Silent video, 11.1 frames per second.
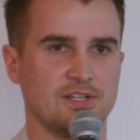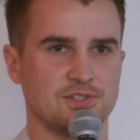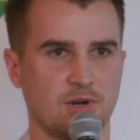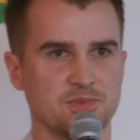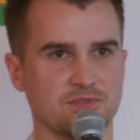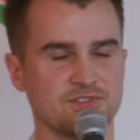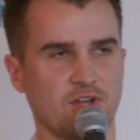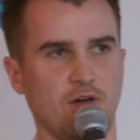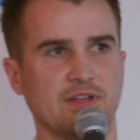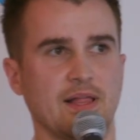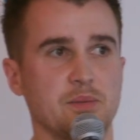As in terms of
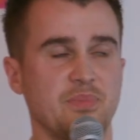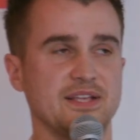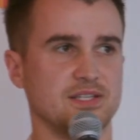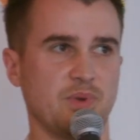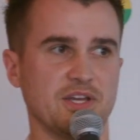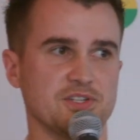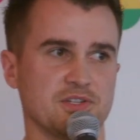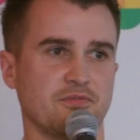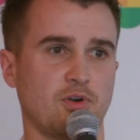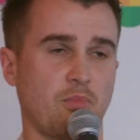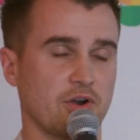solving like basic pages
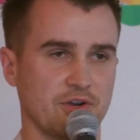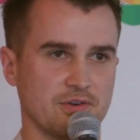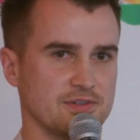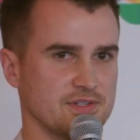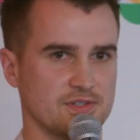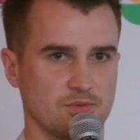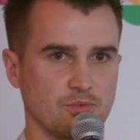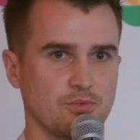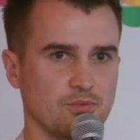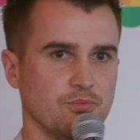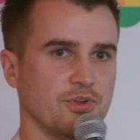and for marketers, it's
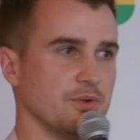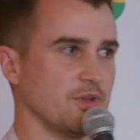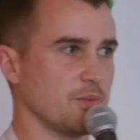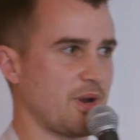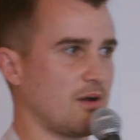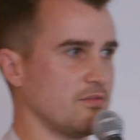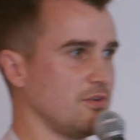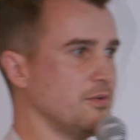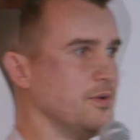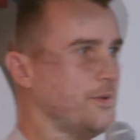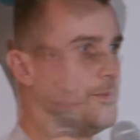really, really
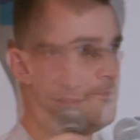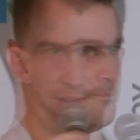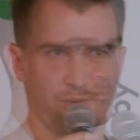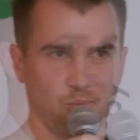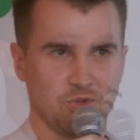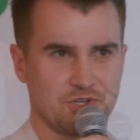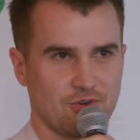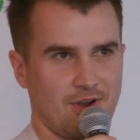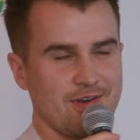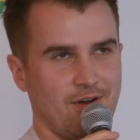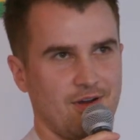powerful. We
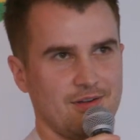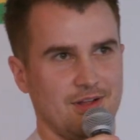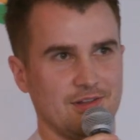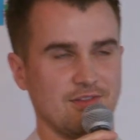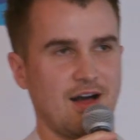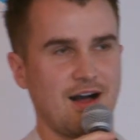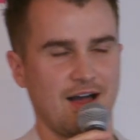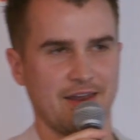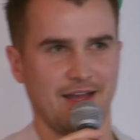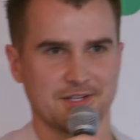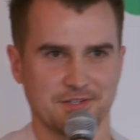tried a
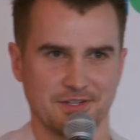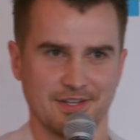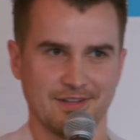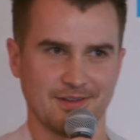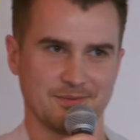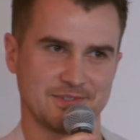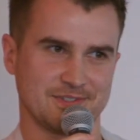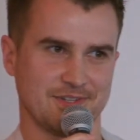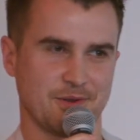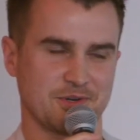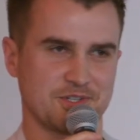lot, actually.
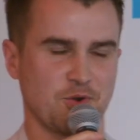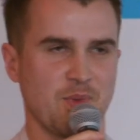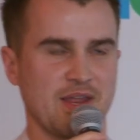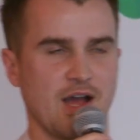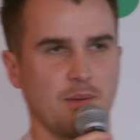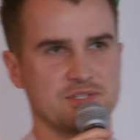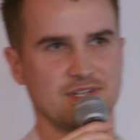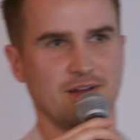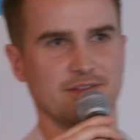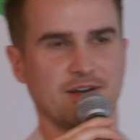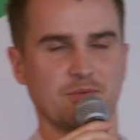There were so many options
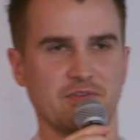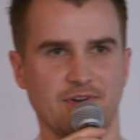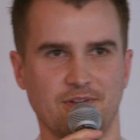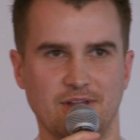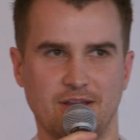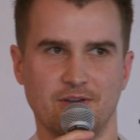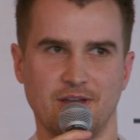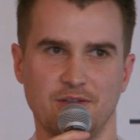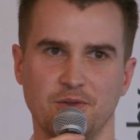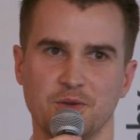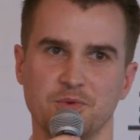out there, and we felt like,
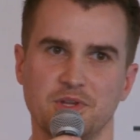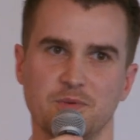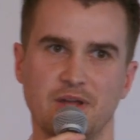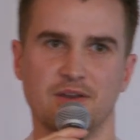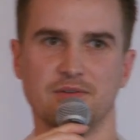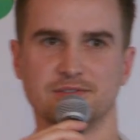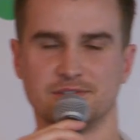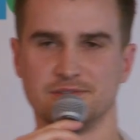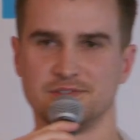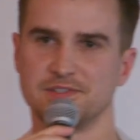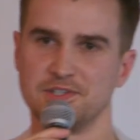okay, the only really way to know is
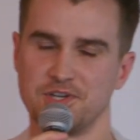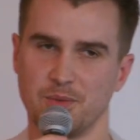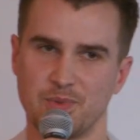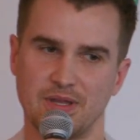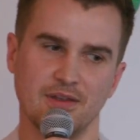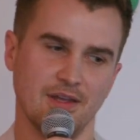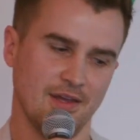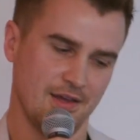just to jump in.